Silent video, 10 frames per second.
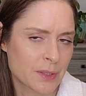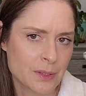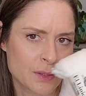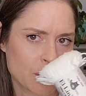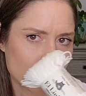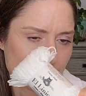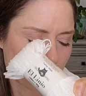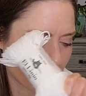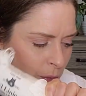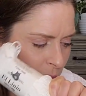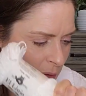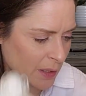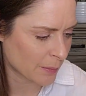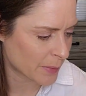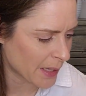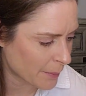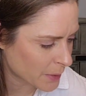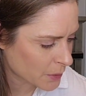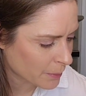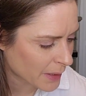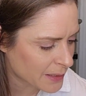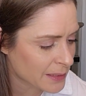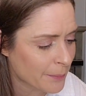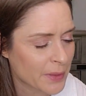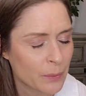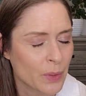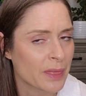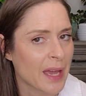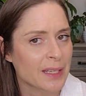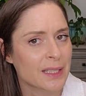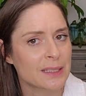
So hopefully I'll be able to make something with that.